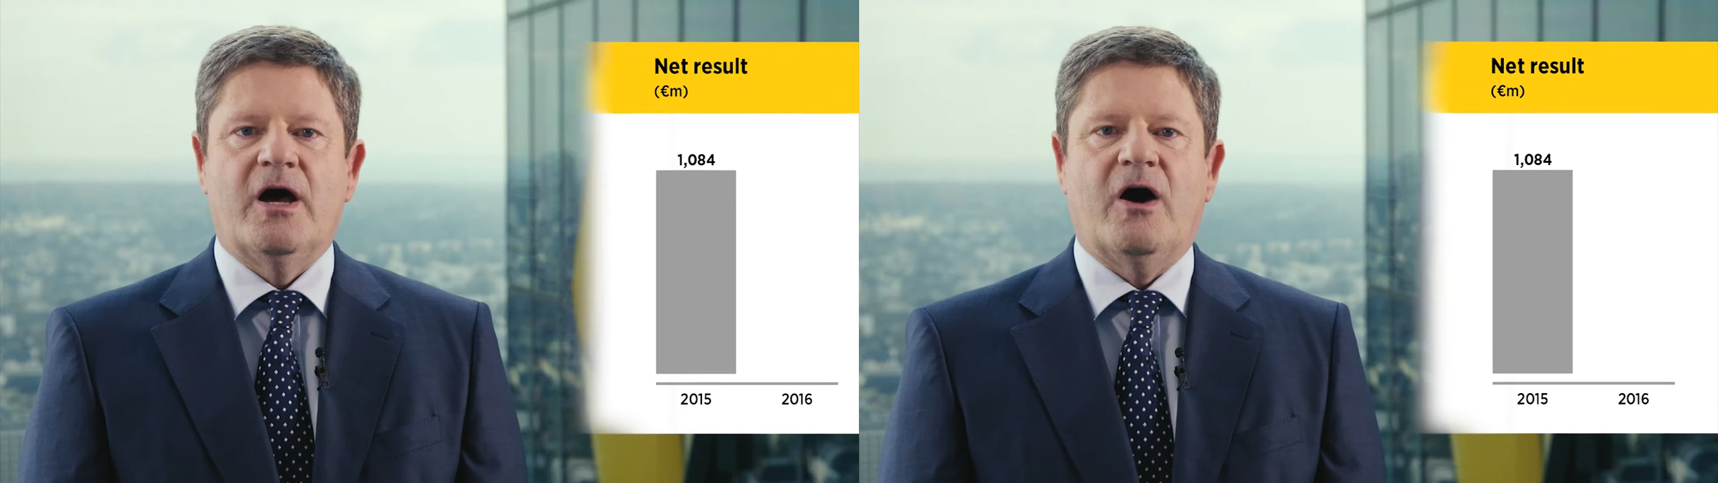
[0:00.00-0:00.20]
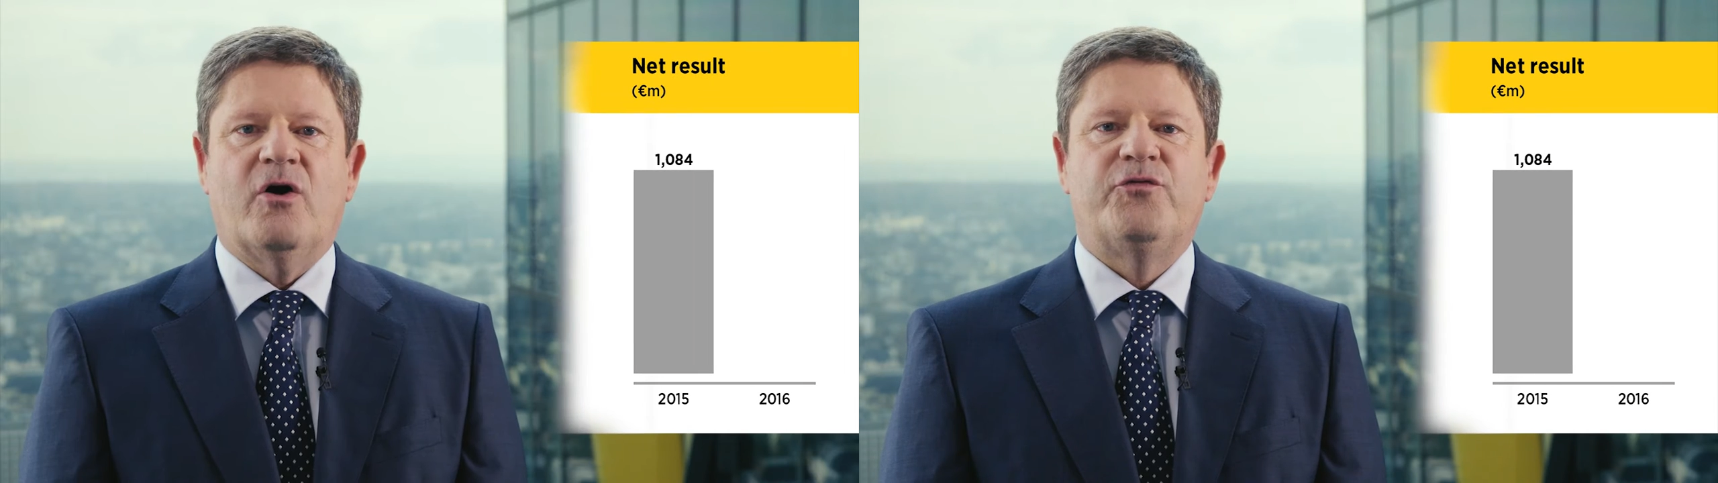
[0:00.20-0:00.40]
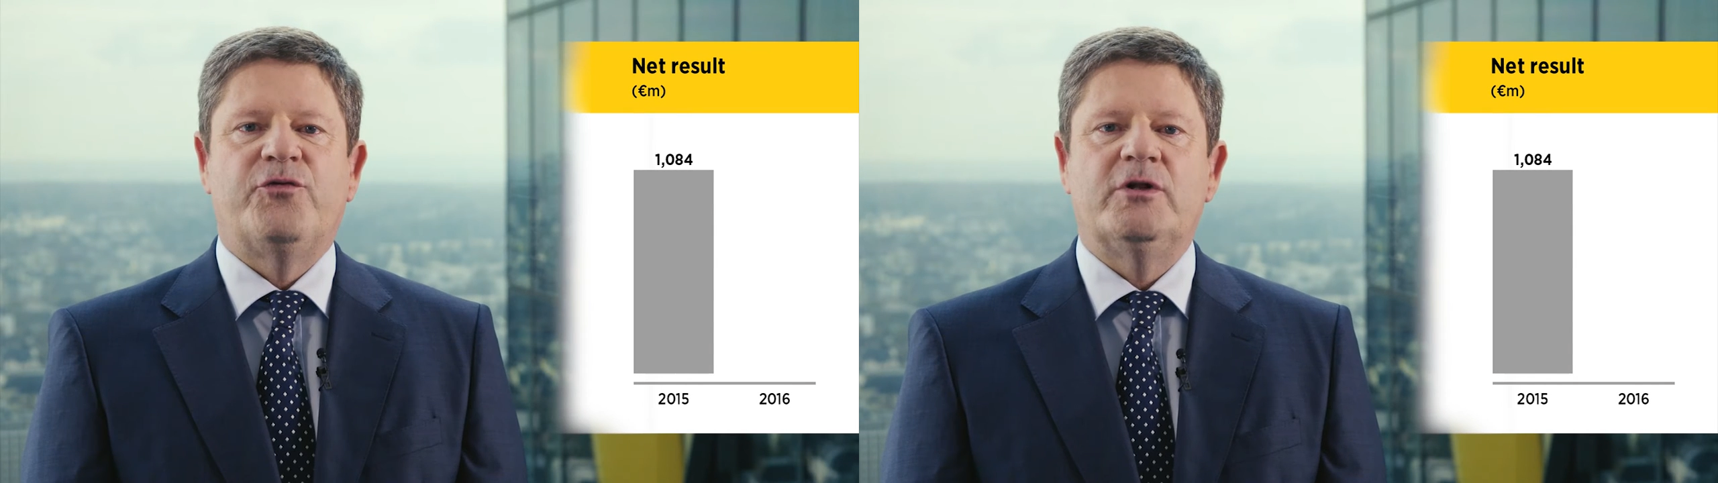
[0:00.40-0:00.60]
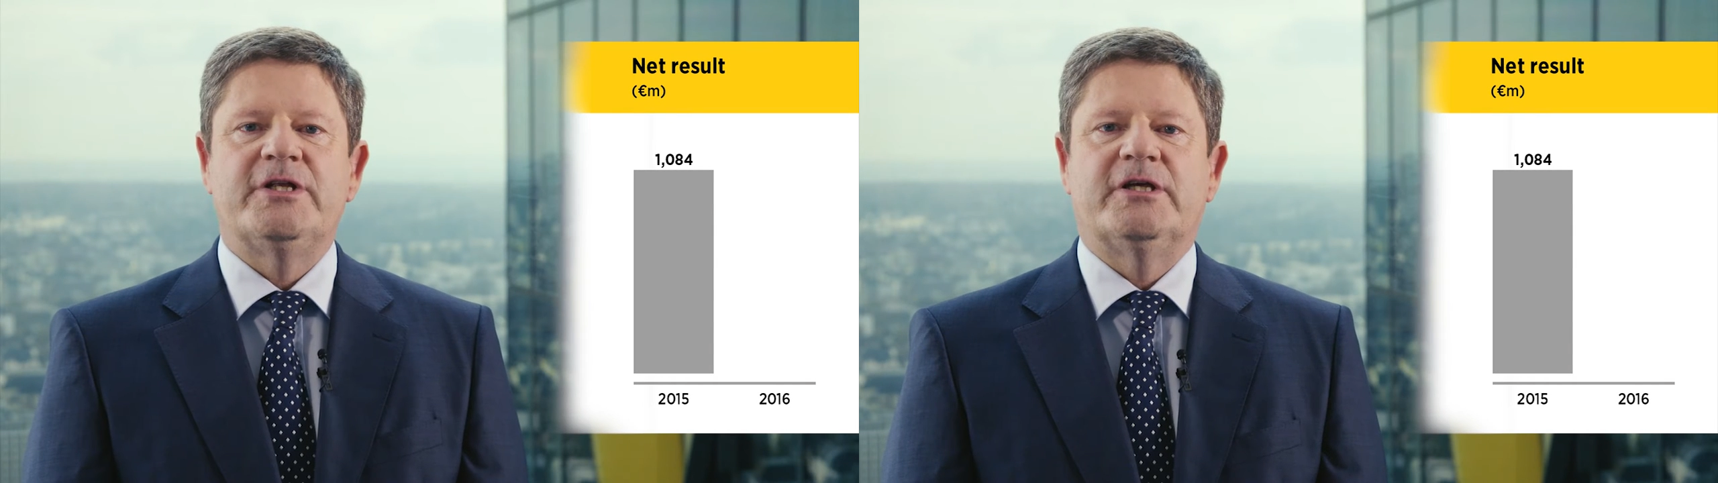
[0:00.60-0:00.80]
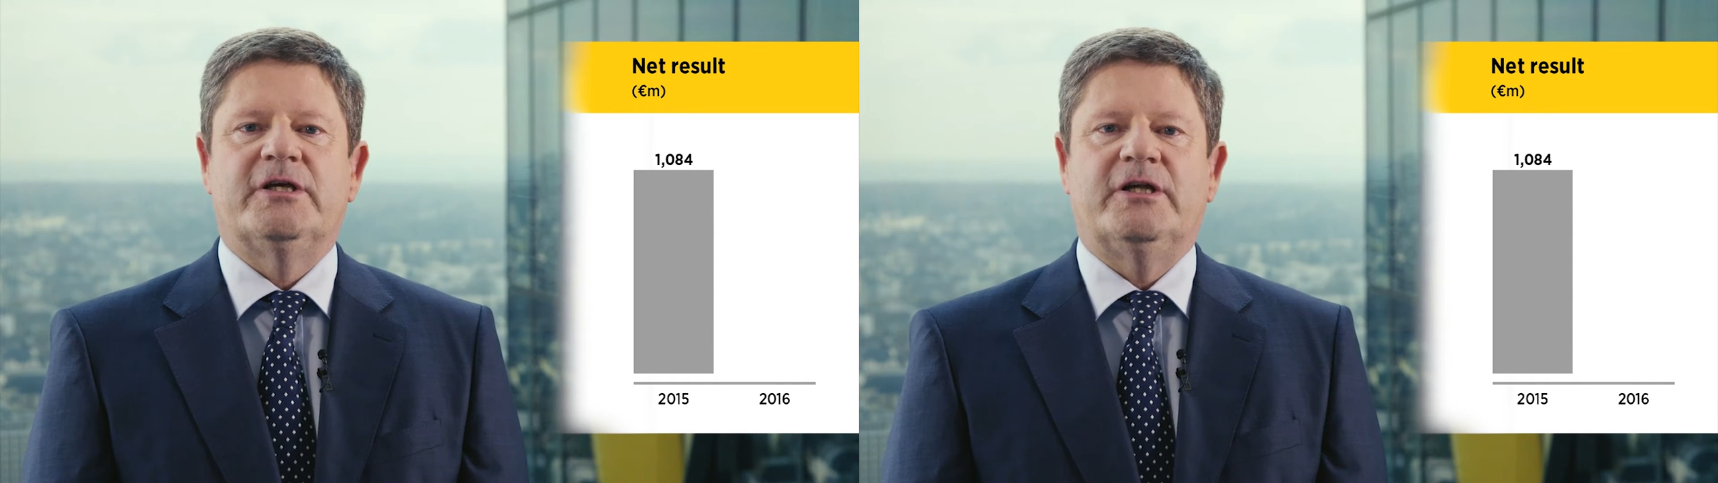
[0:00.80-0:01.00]
Our
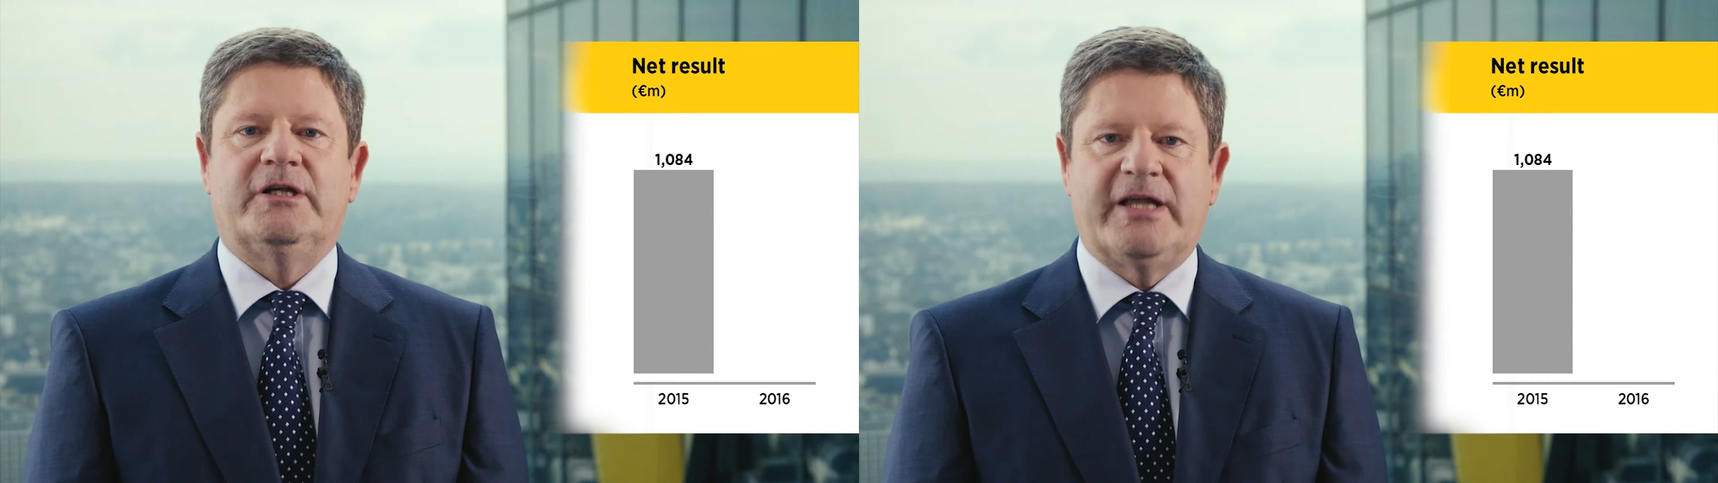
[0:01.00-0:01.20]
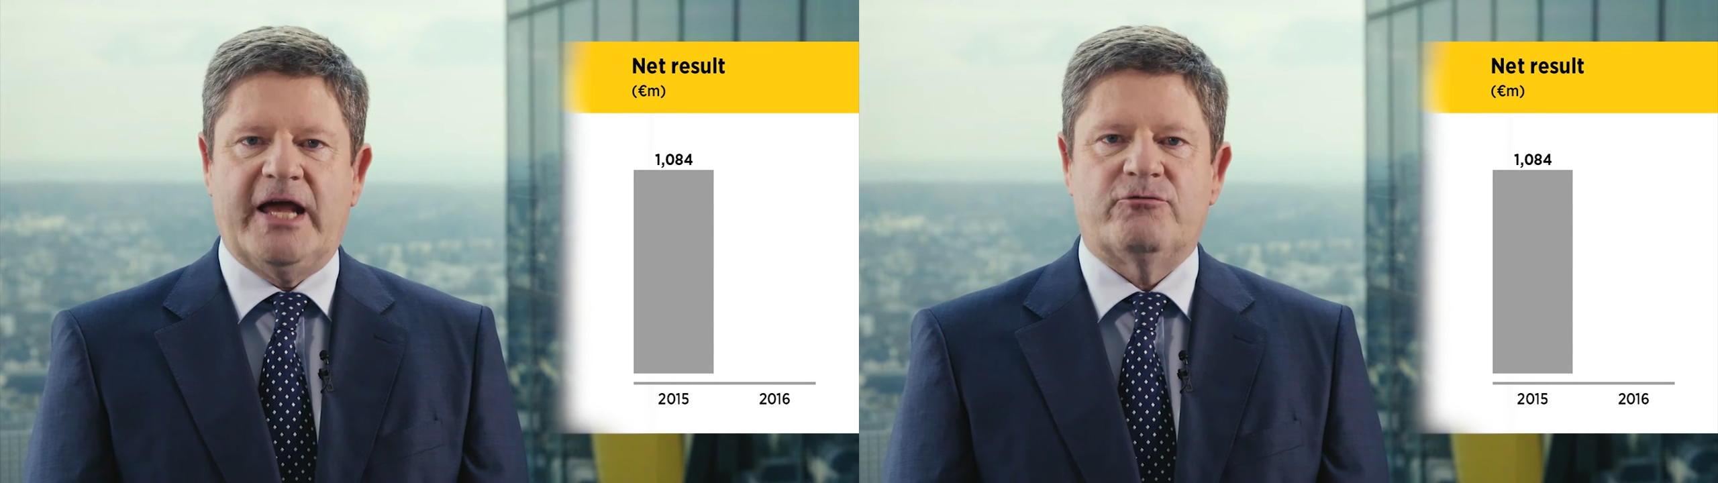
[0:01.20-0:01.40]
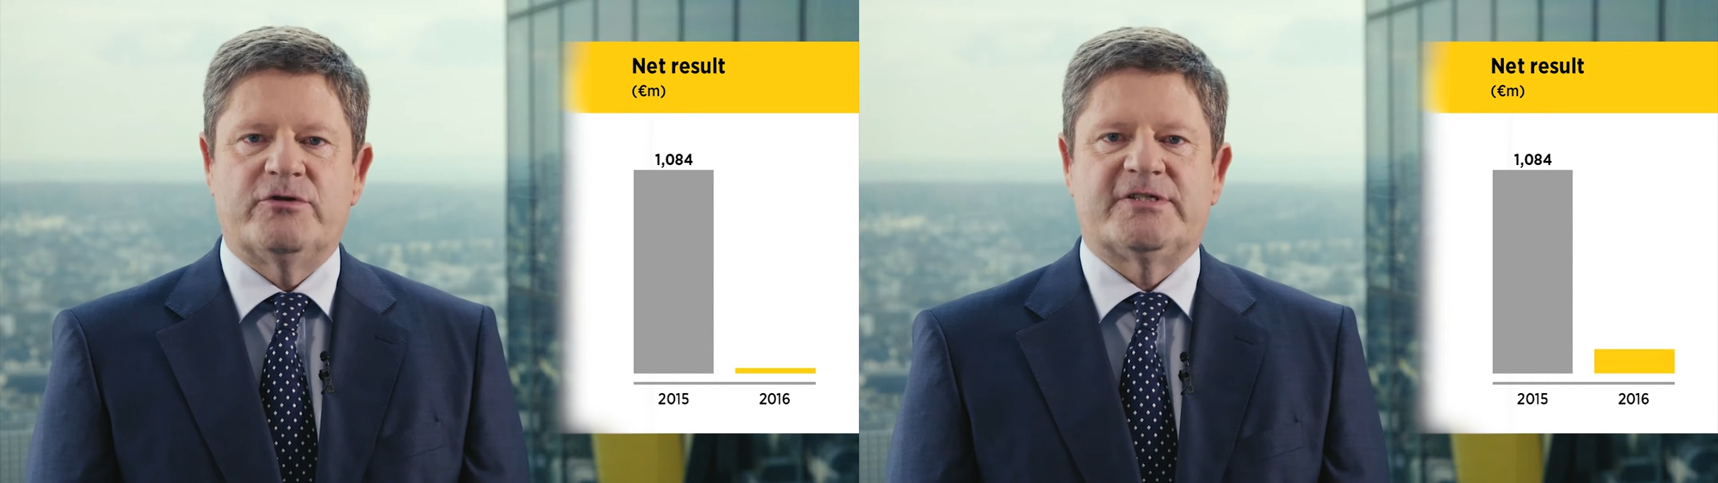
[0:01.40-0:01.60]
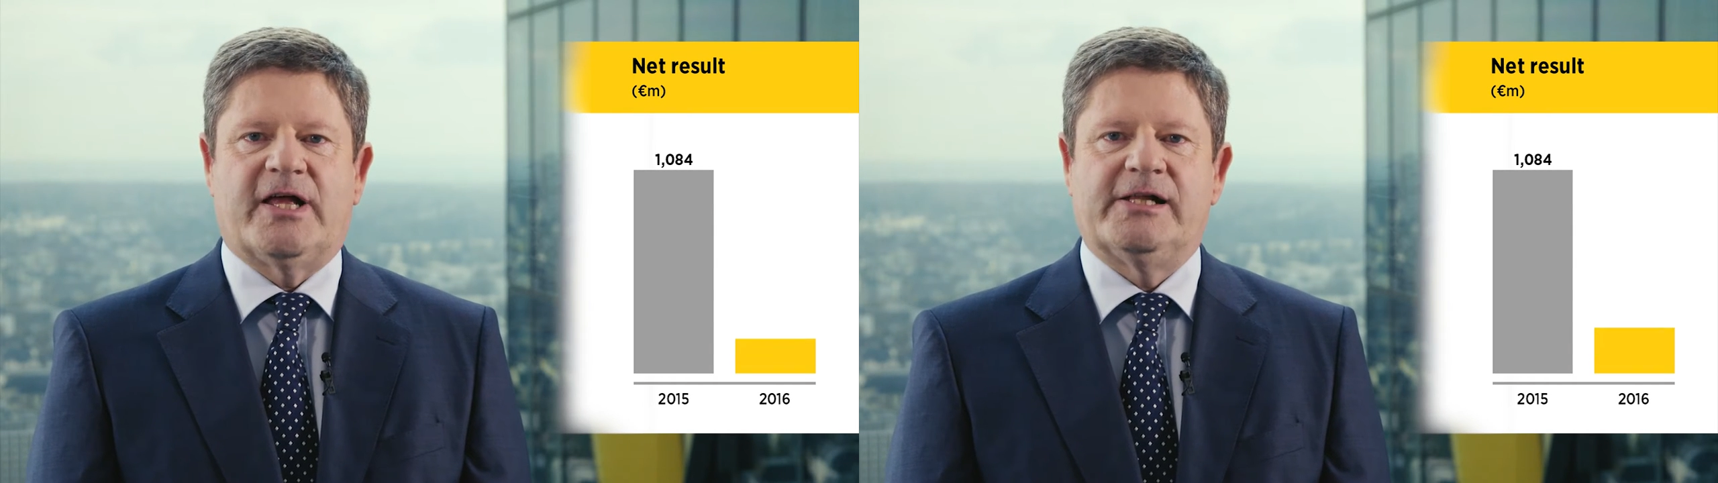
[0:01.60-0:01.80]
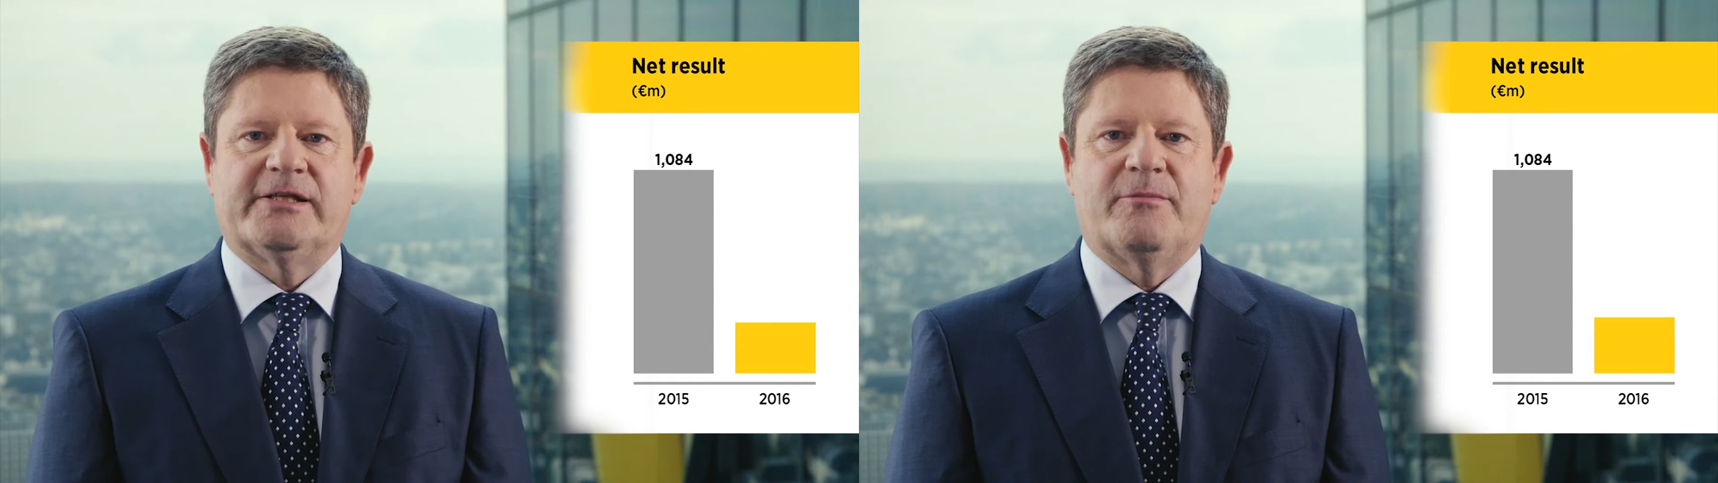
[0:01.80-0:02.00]
full-year net
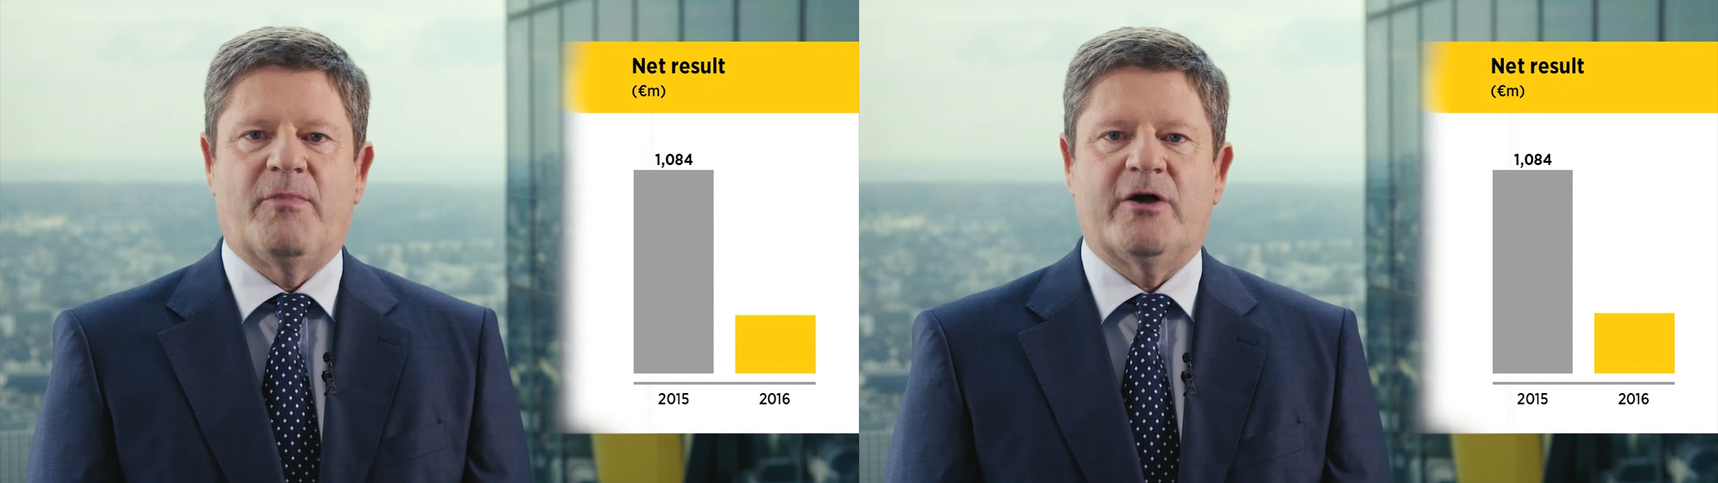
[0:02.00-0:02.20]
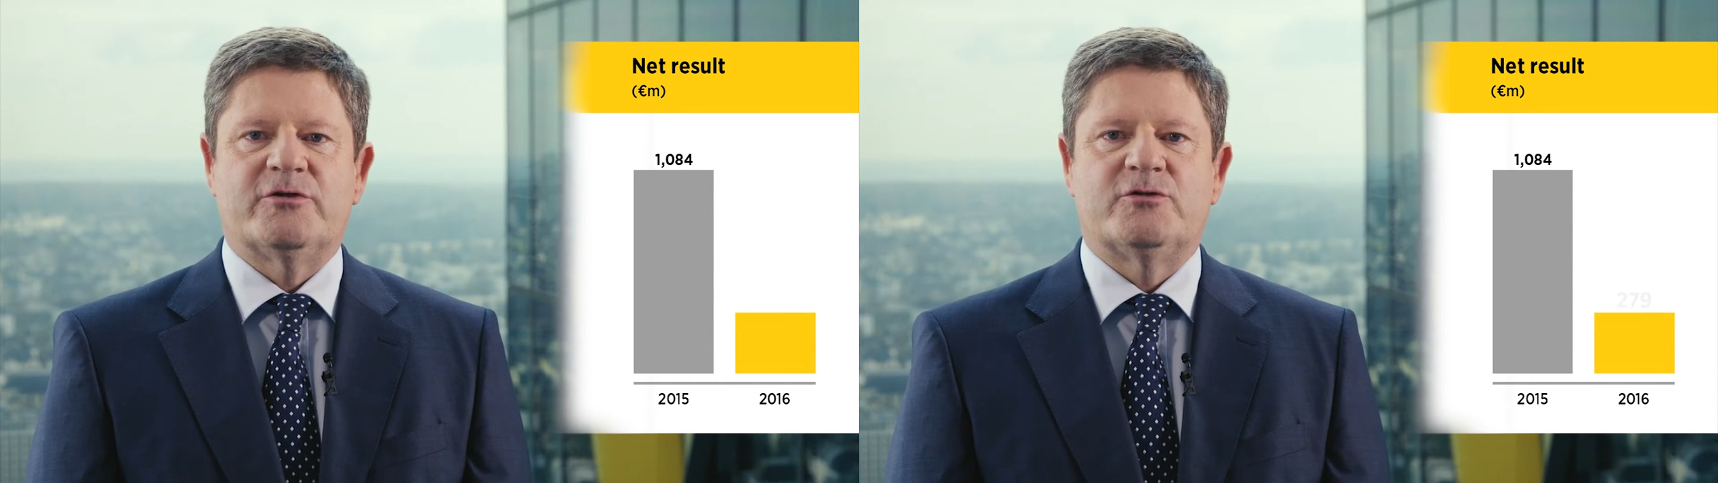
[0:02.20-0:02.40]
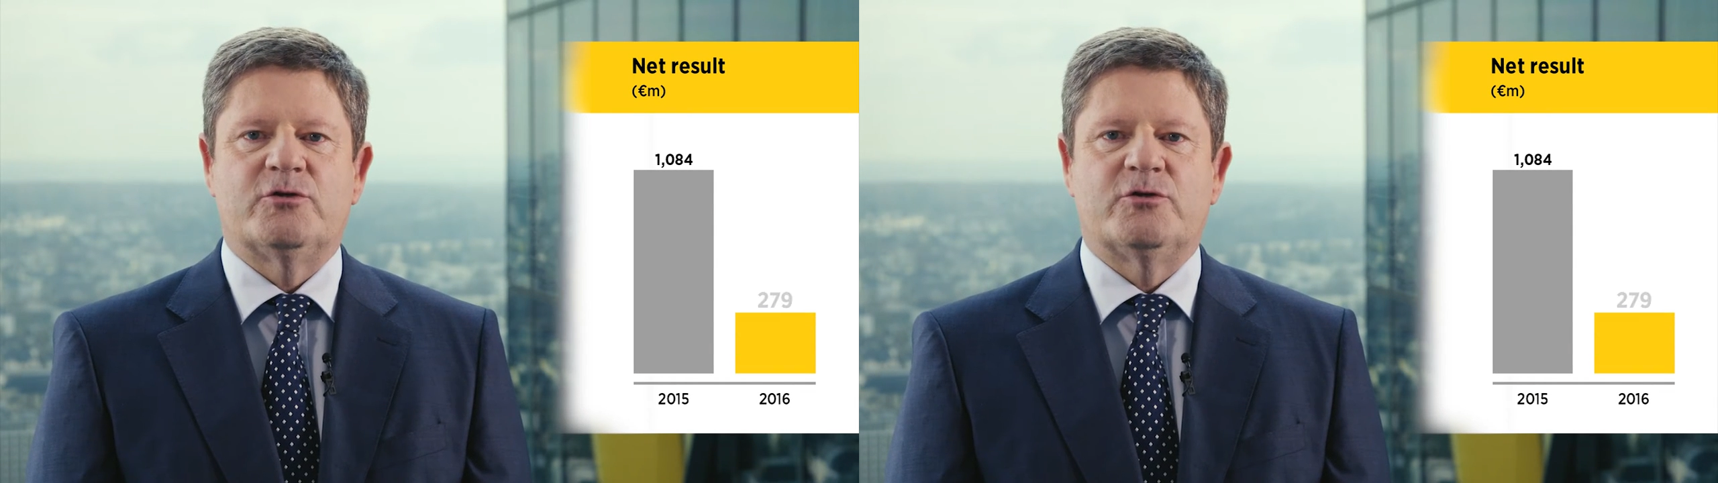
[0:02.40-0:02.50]
result amounts